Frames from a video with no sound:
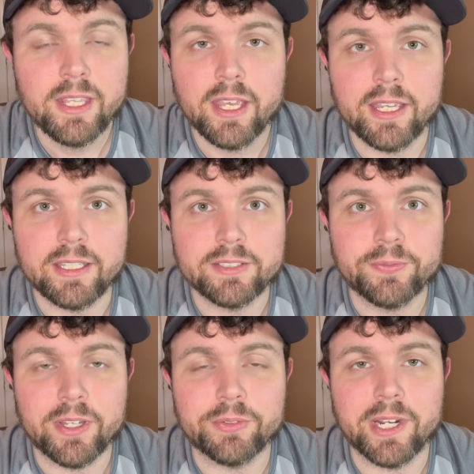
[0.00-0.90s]
Hey, it's
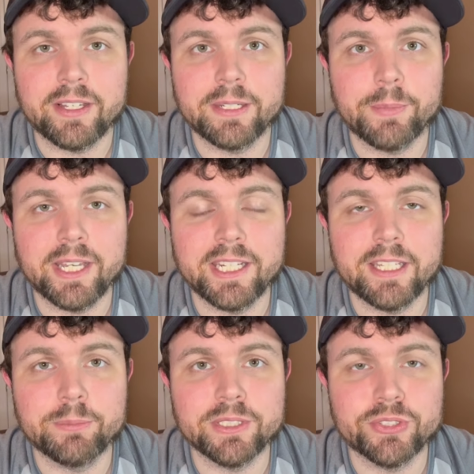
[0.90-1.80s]
Final Round, and my
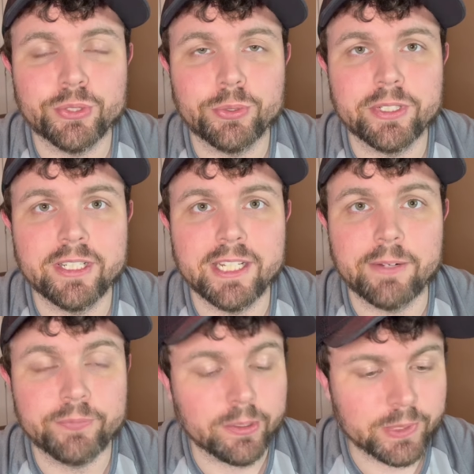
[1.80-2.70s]
name is Jordan, and
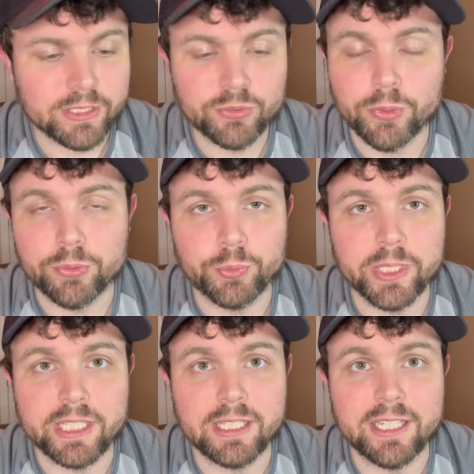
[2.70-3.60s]
I'm filming this one
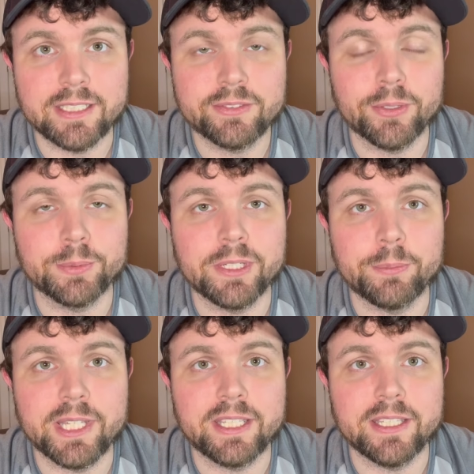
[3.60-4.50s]
really late, so I'm going to
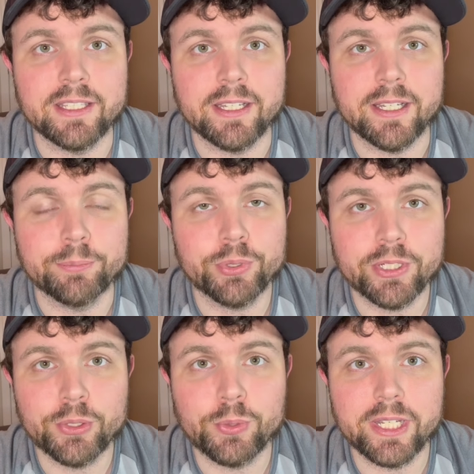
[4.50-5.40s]
make it uh,
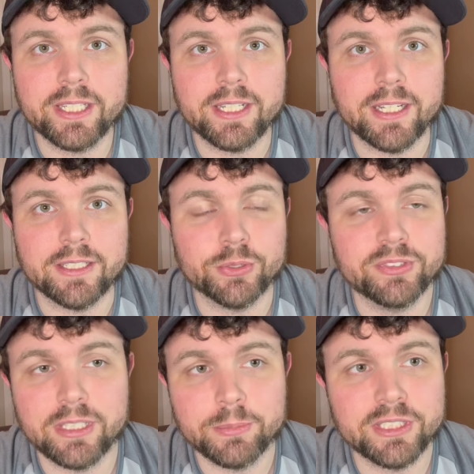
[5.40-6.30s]
pretty quick. Uh, you'll
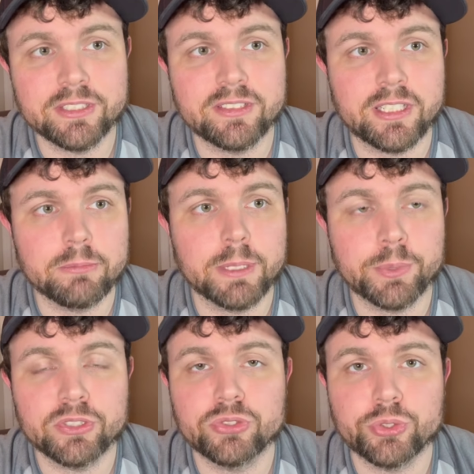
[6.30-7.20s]
see images that come
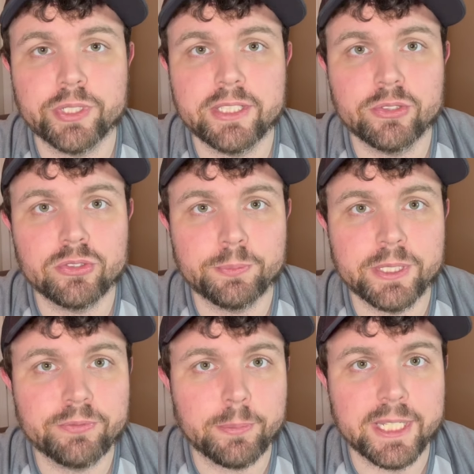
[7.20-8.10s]
up on the screen. Those will
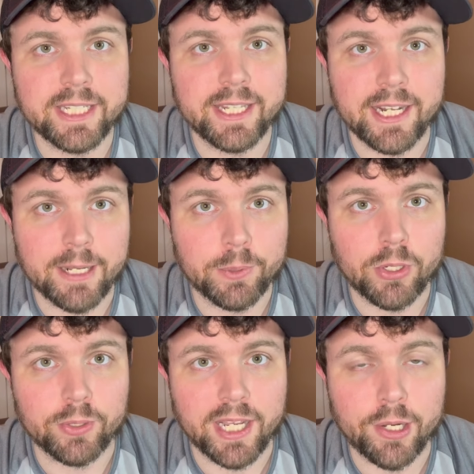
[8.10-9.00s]
be from a data app
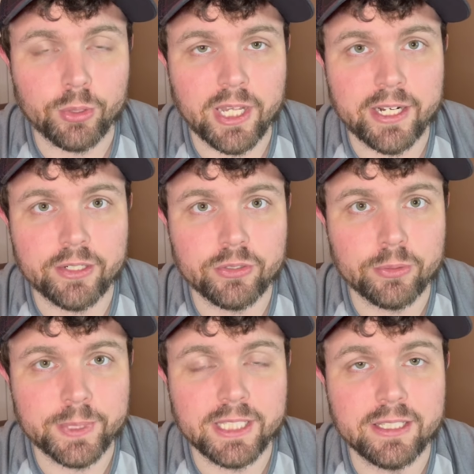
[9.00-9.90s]
called Outlier. There
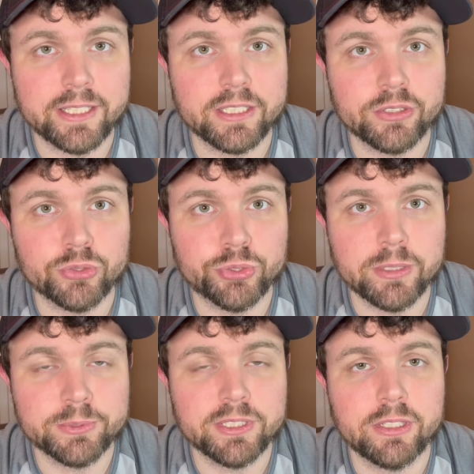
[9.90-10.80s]
will be a link in the
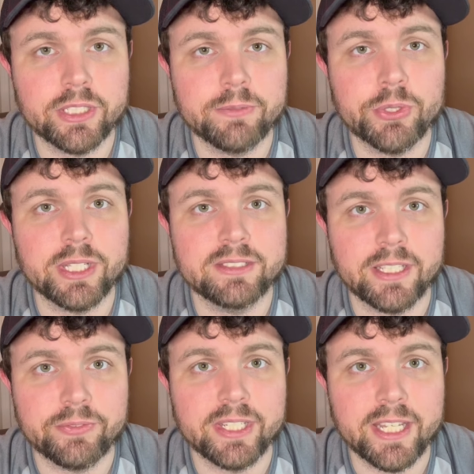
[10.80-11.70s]
description that'll give you a
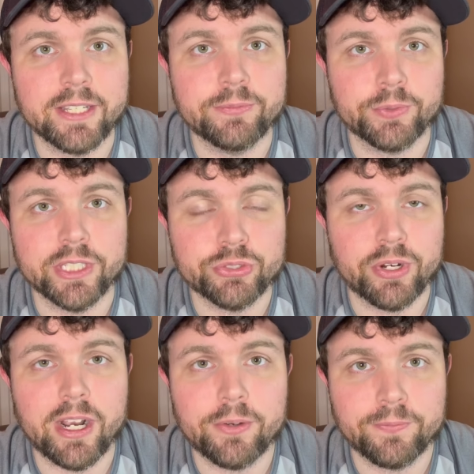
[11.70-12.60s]
seven-day free
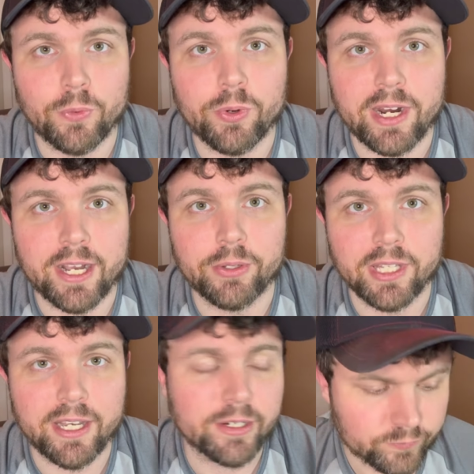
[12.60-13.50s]
trial for Outlier.